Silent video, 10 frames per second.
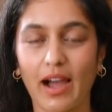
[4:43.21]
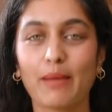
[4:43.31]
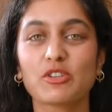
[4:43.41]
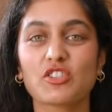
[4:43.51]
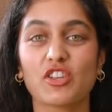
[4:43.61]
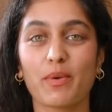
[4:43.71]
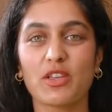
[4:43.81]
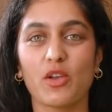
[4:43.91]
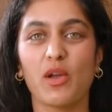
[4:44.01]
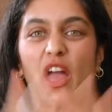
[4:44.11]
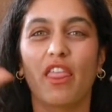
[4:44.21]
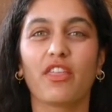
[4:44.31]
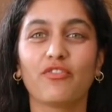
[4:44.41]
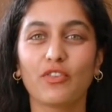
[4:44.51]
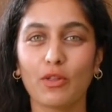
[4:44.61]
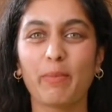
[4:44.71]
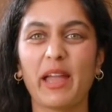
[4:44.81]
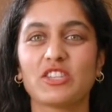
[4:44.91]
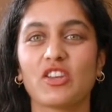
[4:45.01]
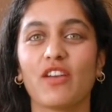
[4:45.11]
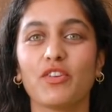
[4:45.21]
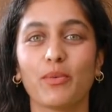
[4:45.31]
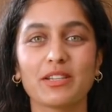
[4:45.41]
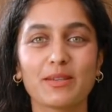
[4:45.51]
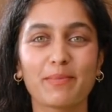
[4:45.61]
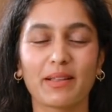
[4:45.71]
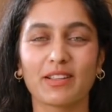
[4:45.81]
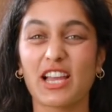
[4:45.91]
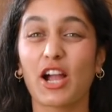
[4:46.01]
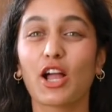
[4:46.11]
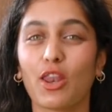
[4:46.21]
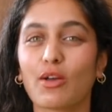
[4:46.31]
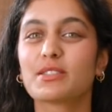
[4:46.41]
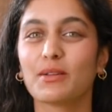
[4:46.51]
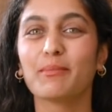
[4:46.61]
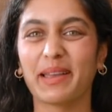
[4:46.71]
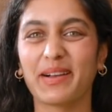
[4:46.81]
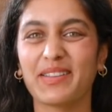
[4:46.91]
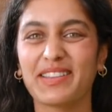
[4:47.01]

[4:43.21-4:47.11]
I'm just showing you the full picture if you want to build a colossal meal.